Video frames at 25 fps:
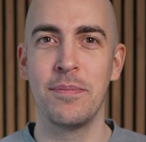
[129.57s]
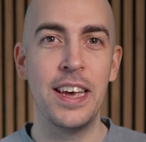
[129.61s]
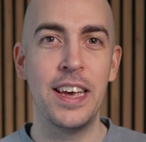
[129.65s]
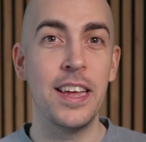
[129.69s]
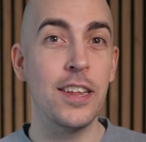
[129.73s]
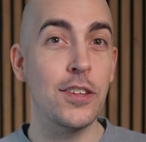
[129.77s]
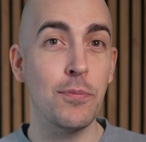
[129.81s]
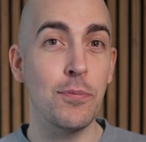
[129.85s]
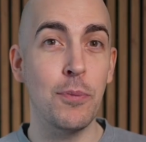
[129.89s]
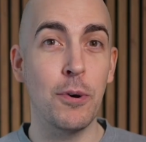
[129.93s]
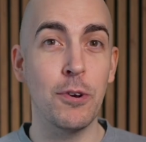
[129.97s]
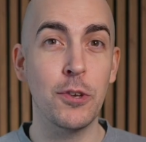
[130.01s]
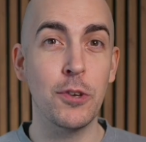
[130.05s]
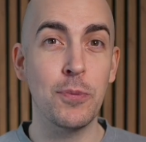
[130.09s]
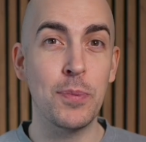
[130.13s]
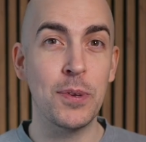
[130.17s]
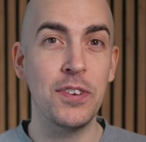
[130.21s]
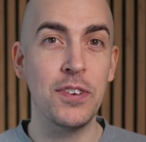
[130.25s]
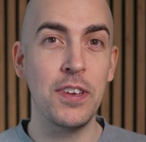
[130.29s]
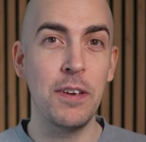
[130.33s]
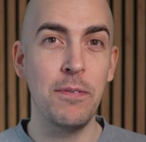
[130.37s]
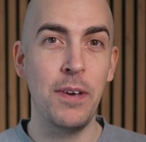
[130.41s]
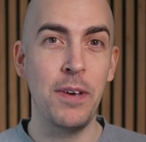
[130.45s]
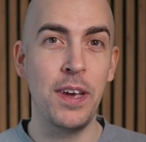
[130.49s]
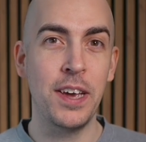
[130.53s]
It's more
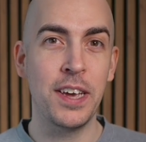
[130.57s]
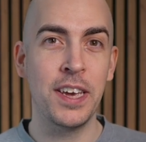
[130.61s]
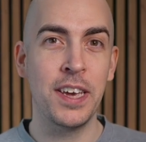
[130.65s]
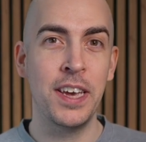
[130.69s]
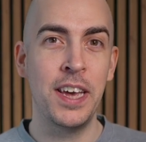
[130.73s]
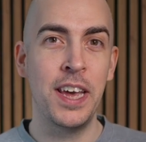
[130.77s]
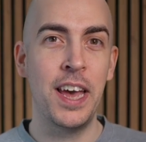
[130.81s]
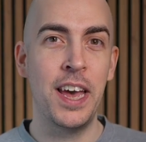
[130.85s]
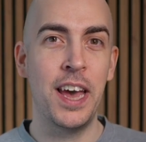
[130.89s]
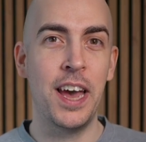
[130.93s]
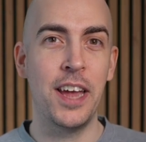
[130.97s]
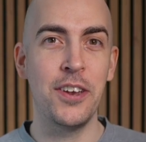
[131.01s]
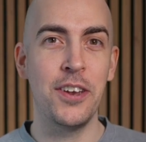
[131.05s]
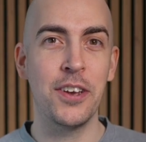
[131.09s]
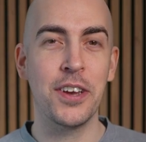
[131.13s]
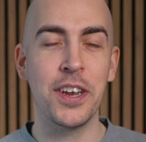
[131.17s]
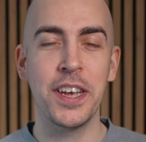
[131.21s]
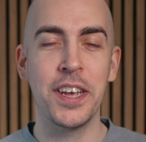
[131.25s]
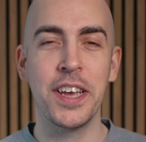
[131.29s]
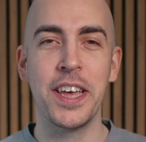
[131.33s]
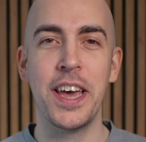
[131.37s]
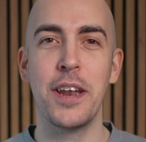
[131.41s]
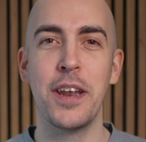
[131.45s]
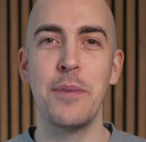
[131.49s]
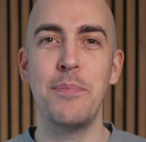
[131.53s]
specific, and you're going
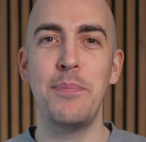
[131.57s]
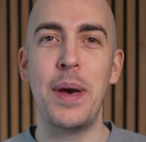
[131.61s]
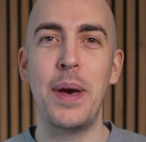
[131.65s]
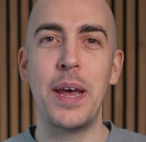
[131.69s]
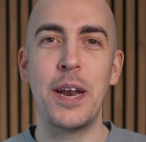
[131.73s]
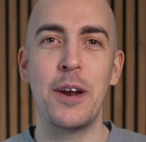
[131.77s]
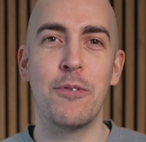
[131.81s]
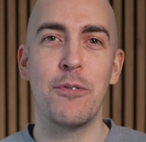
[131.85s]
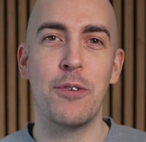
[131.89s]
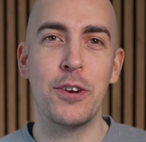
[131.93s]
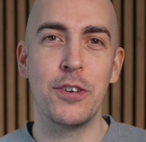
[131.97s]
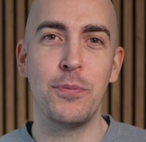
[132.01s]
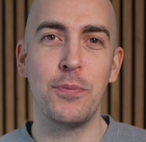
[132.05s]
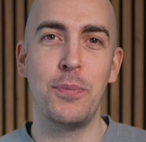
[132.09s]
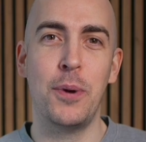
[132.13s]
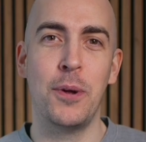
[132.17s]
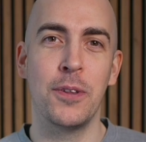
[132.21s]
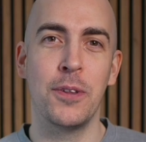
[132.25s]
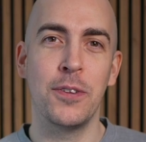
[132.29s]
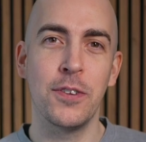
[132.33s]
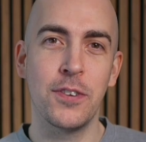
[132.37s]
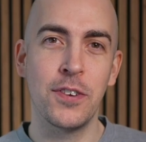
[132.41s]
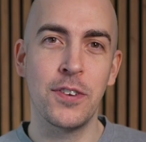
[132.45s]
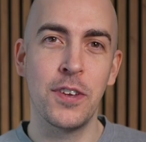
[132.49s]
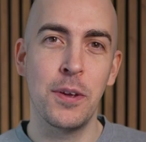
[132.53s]
to get a better
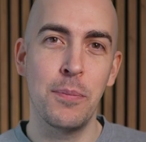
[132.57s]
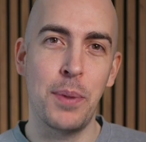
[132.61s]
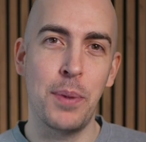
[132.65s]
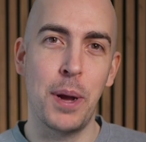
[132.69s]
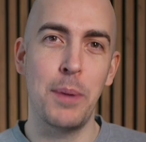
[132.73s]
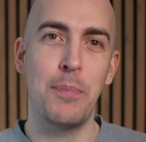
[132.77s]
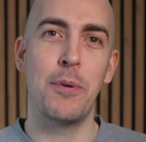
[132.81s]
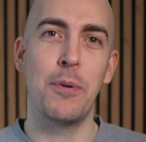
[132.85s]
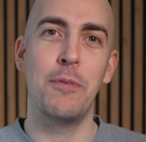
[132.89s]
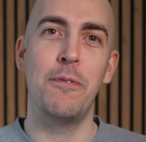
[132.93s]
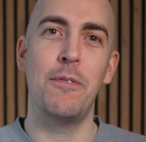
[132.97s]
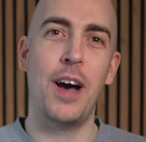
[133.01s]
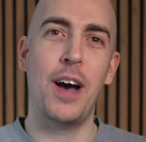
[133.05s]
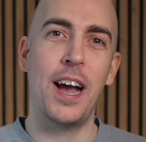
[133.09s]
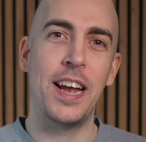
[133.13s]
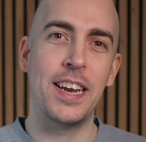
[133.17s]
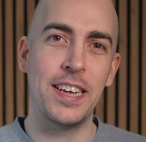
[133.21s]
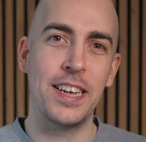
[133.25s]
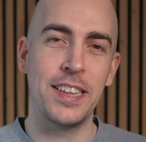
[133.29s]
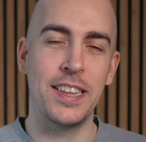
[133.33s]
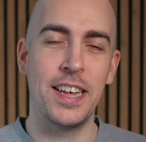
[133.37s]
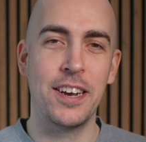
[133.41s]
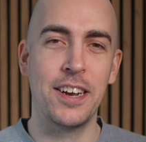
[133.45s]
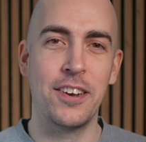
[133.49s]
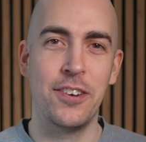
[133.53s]
response by
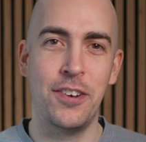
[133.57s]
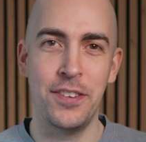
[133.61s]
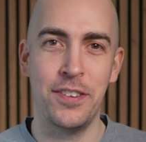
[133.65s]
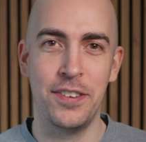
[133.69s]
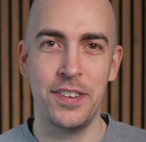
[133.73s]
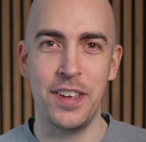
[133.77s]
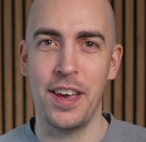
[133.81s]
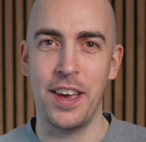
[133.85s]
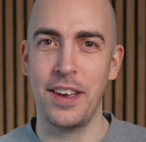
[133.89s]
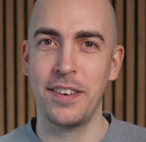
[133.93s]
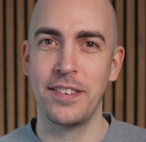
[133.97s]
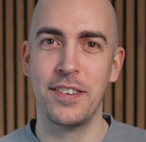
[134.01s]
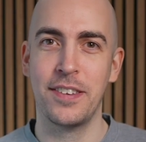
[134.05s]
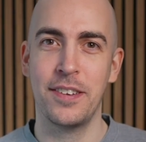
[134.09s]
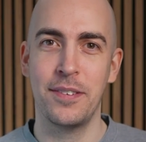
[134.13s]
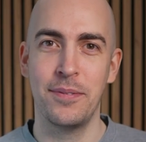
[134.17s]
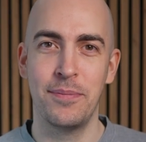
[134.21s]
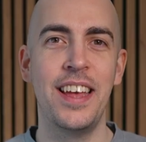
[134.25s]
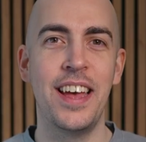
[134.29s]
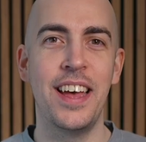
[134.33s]
providing that context.